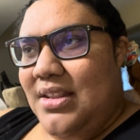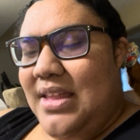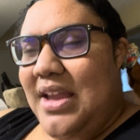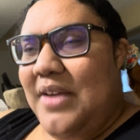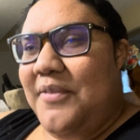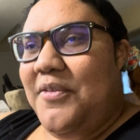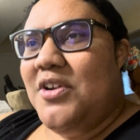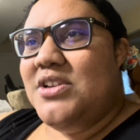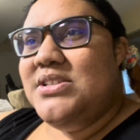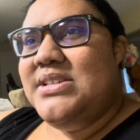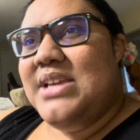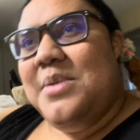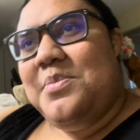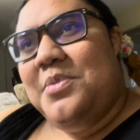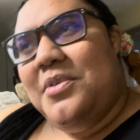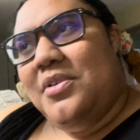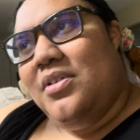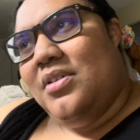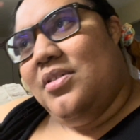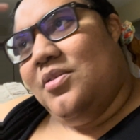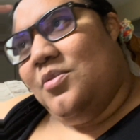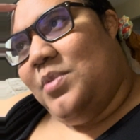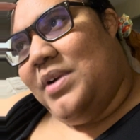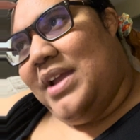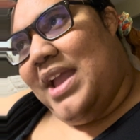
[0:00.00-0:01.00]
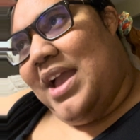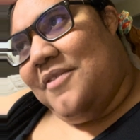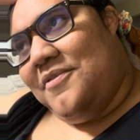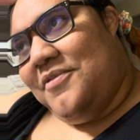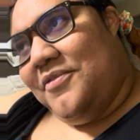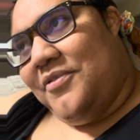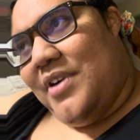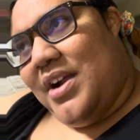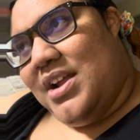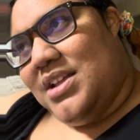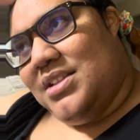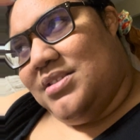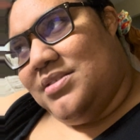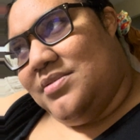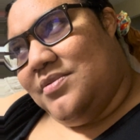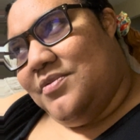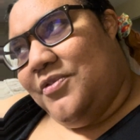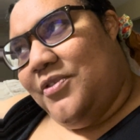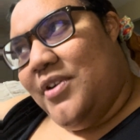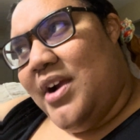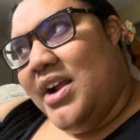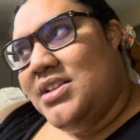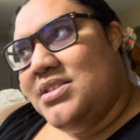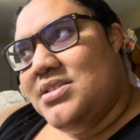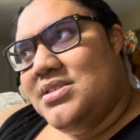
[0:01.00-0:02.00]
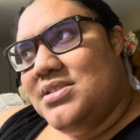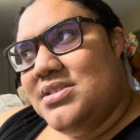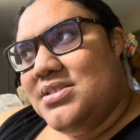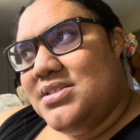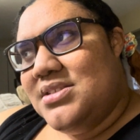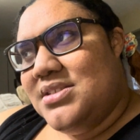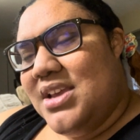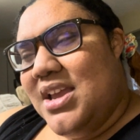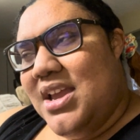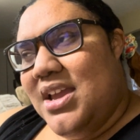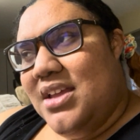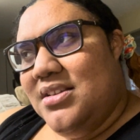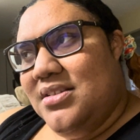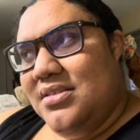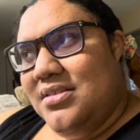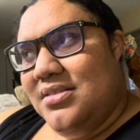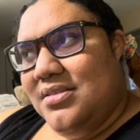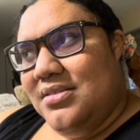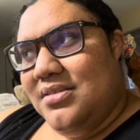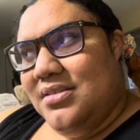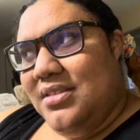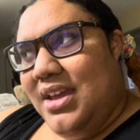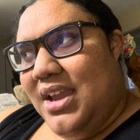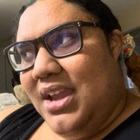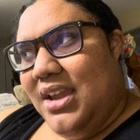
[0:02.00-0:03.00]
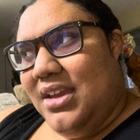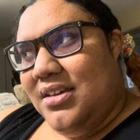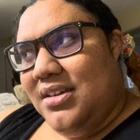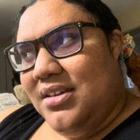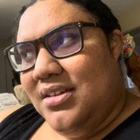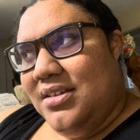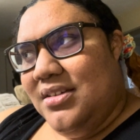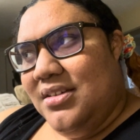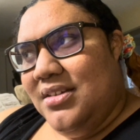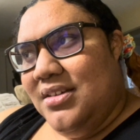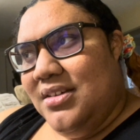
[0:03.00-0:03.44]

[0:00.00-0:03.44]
for example, we have friends and like